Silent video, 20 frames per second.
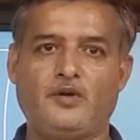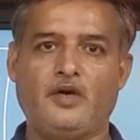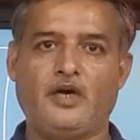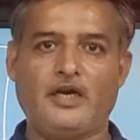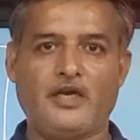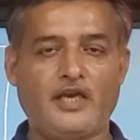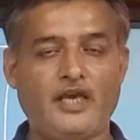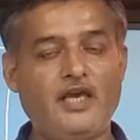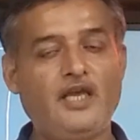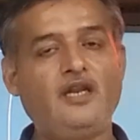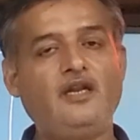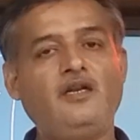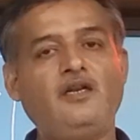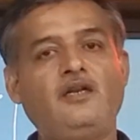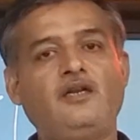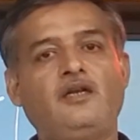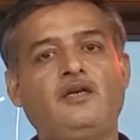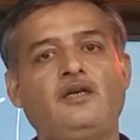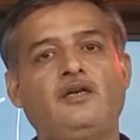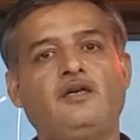Again,
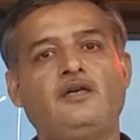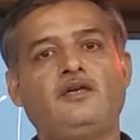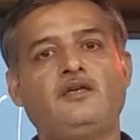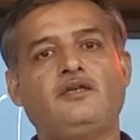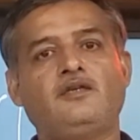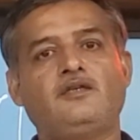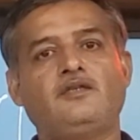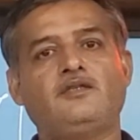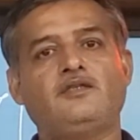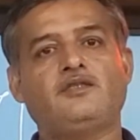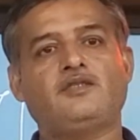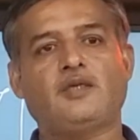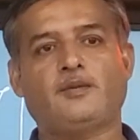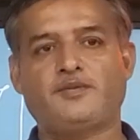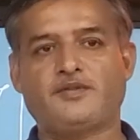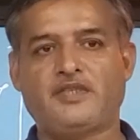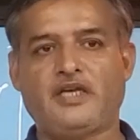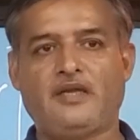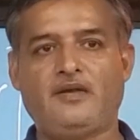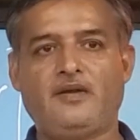
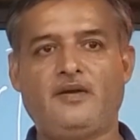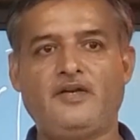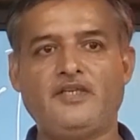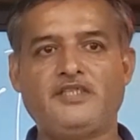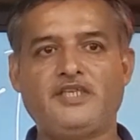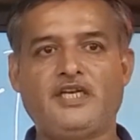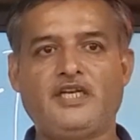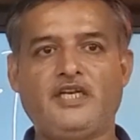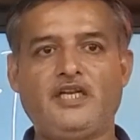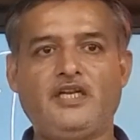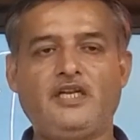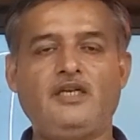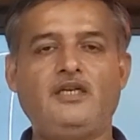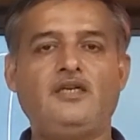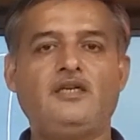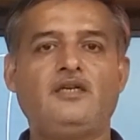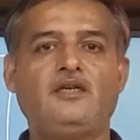subscribe our channel,